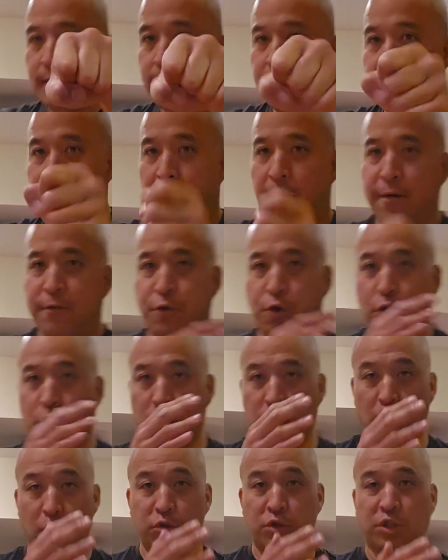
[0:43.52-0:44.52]
Now, if you're
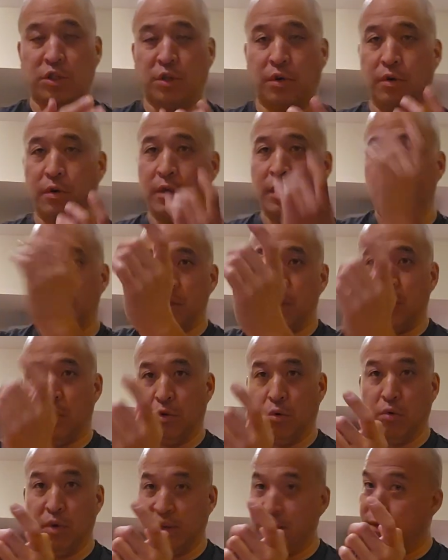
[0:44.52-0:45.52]
closer, you
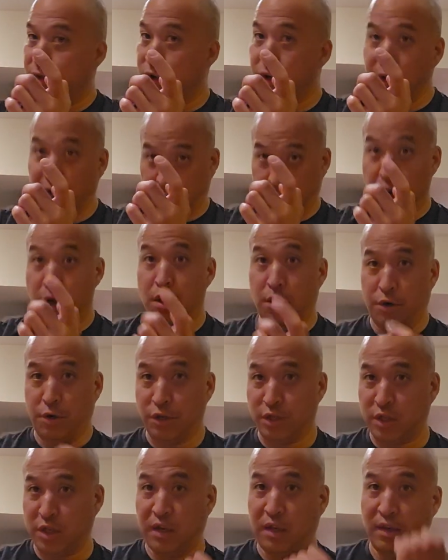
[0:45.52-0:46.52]
won't even turn it at all. You
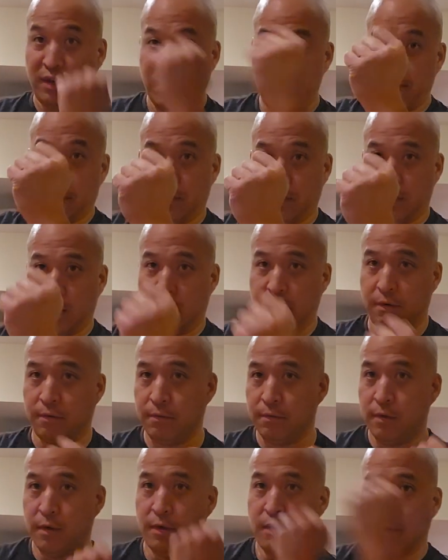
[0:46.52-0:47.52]
just kind of leave it down,
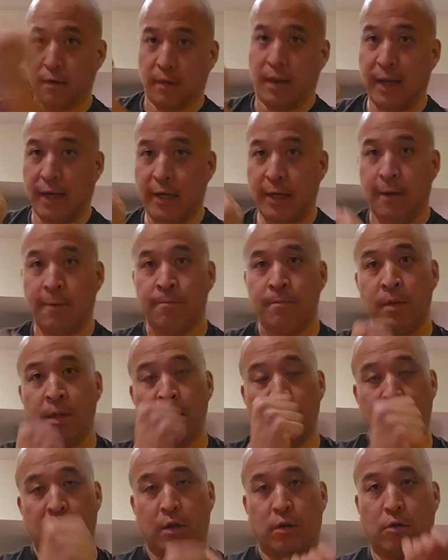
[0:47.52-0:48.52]
like
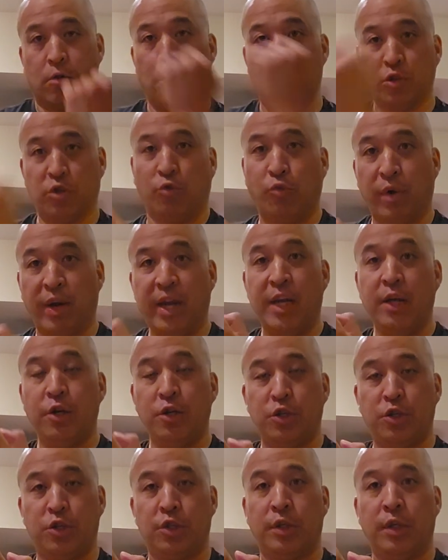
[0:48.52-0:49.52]
in close
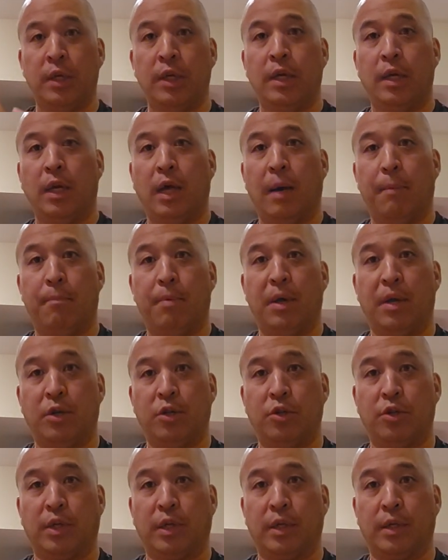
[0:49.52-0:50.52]
range
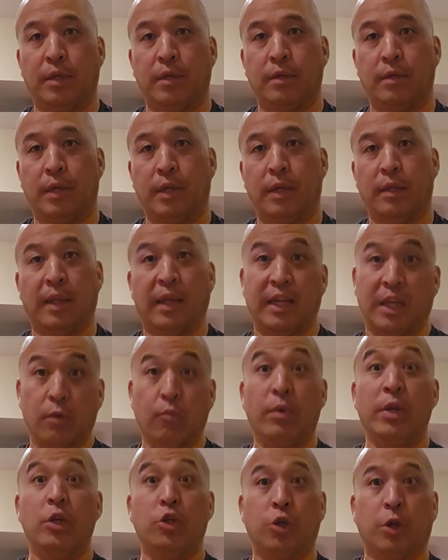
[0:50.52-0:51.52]
punching. Okay, like in
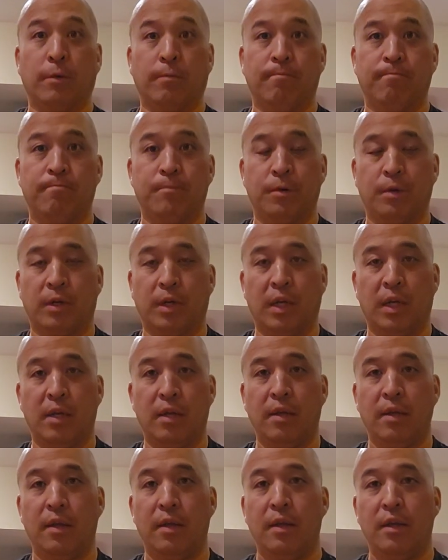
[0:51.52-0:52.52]
Wing Chun. Okay?
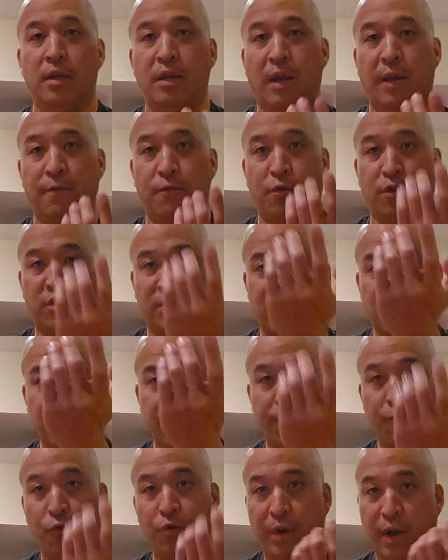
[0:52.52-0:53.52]
If you're extending
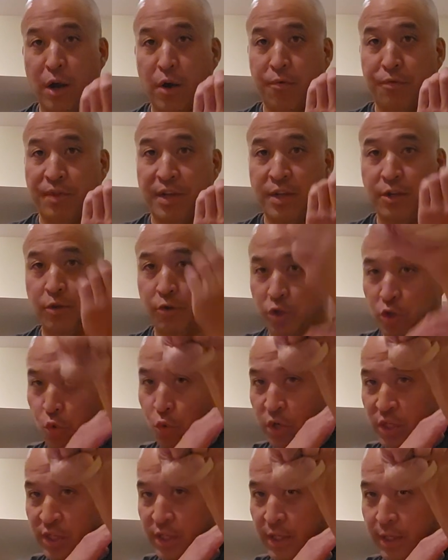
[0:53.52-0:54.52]
further out, then you'll
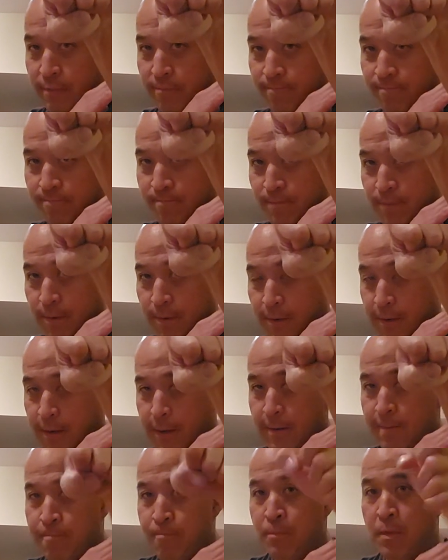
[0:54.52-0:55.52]
twist it. Okay?